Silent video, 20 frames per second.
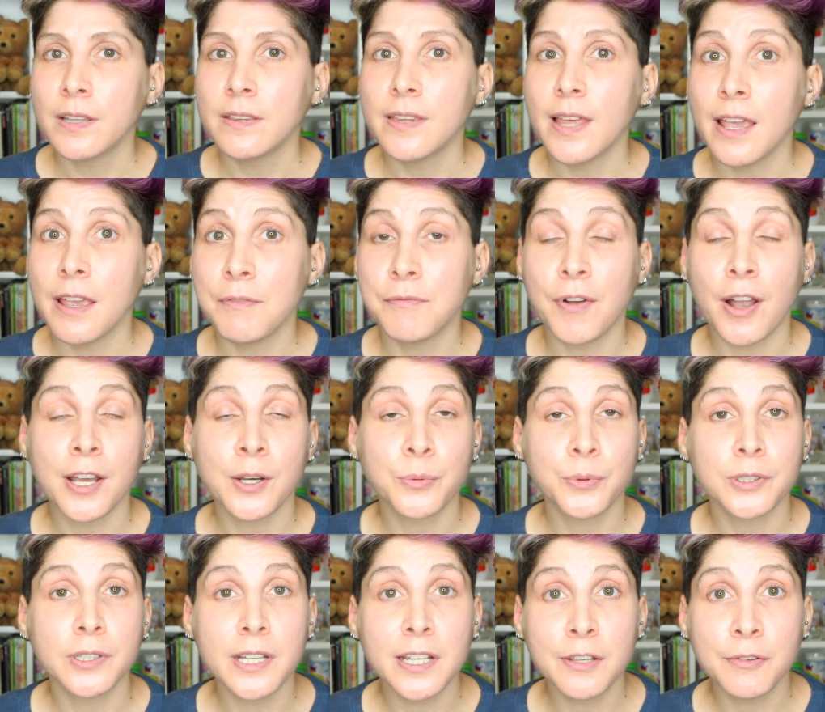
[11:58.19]
they find
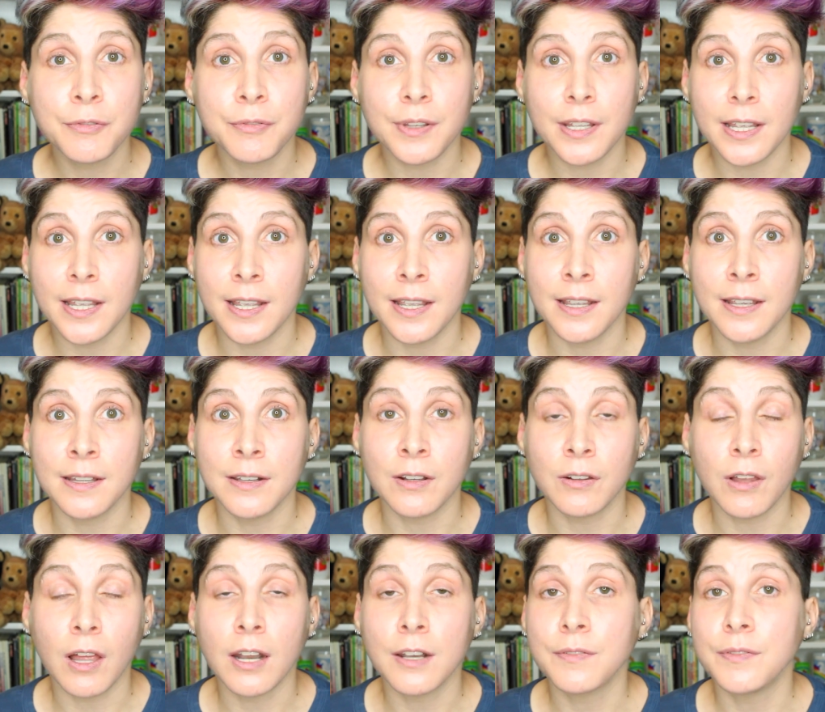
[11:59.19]
relief in
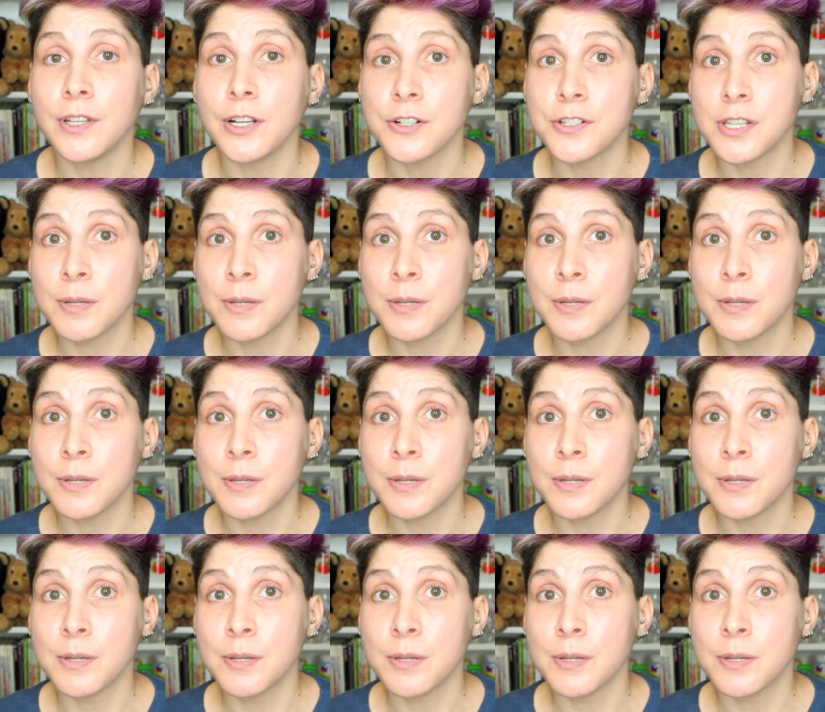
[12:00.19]
a lot of their